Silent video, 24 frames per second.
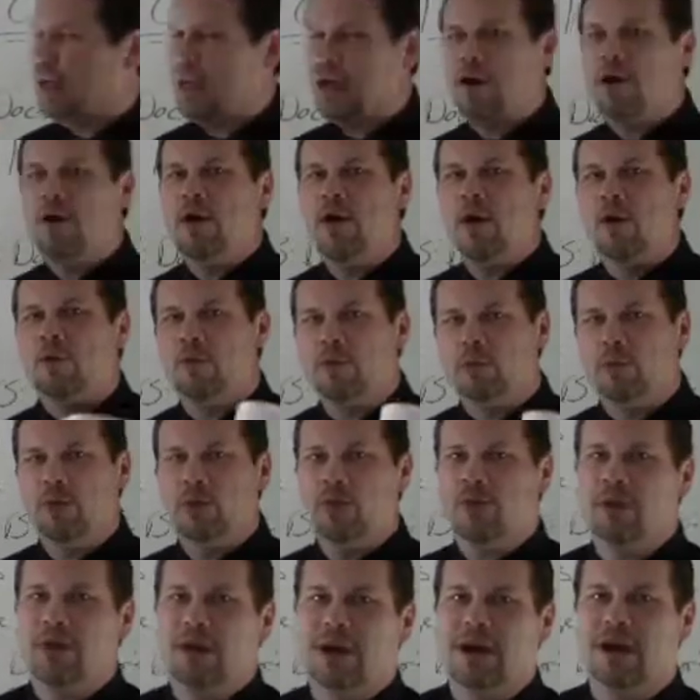now. We're
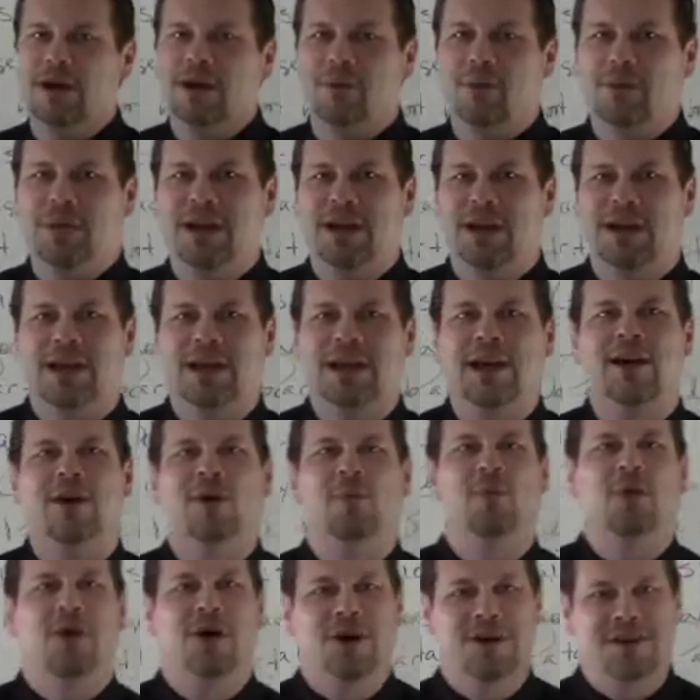moving on to
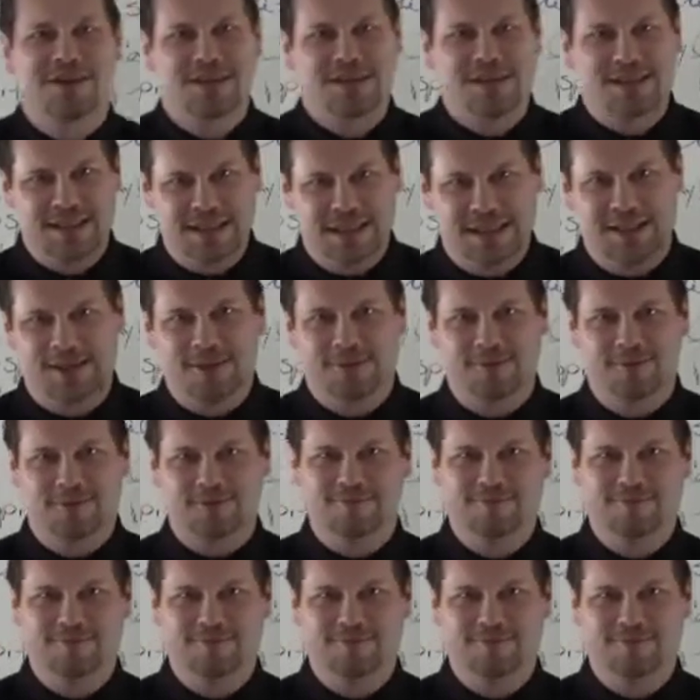Medicare Part C.